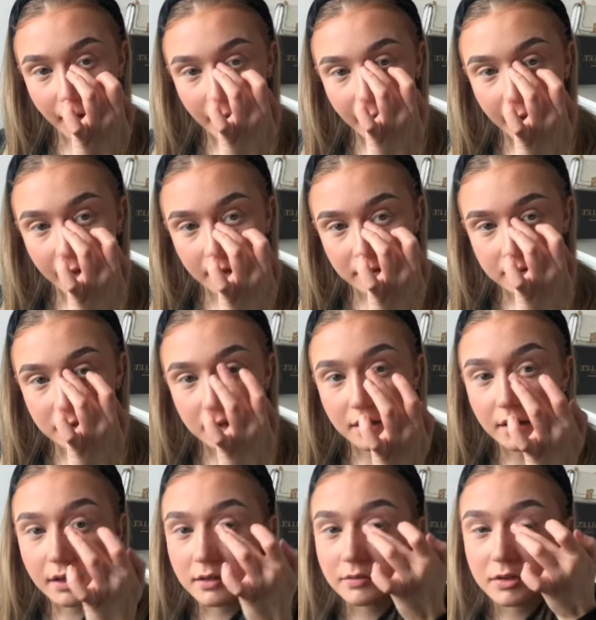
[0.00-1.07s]
eyes, and I
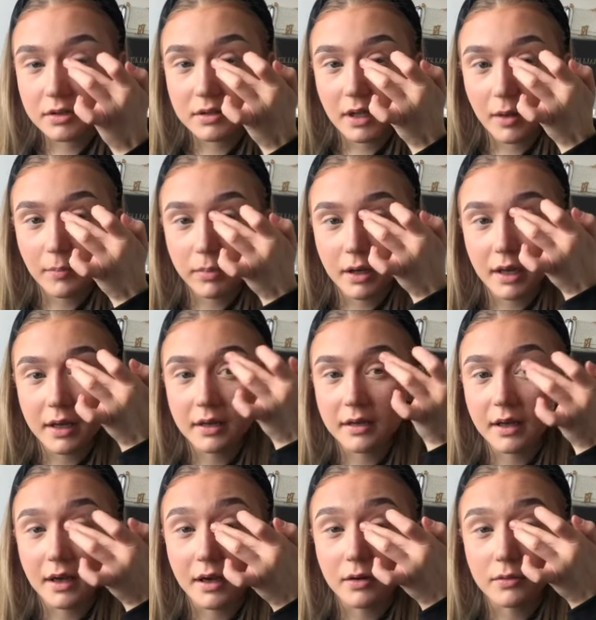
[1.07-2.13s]
kind of just like blend
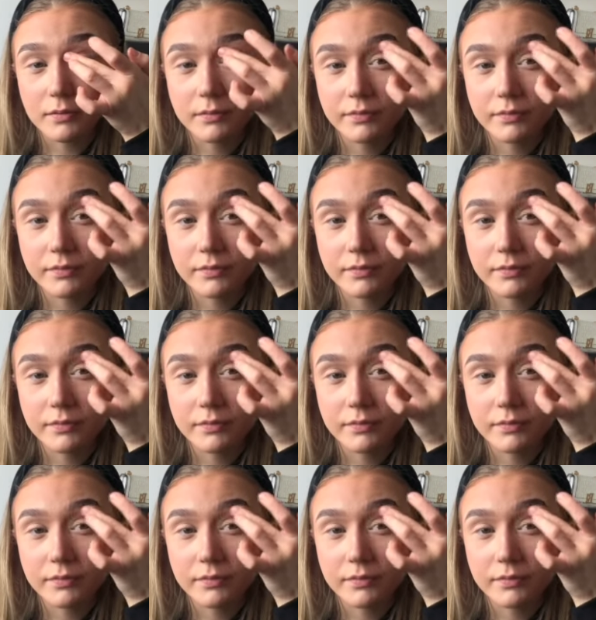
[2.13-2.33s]
it out.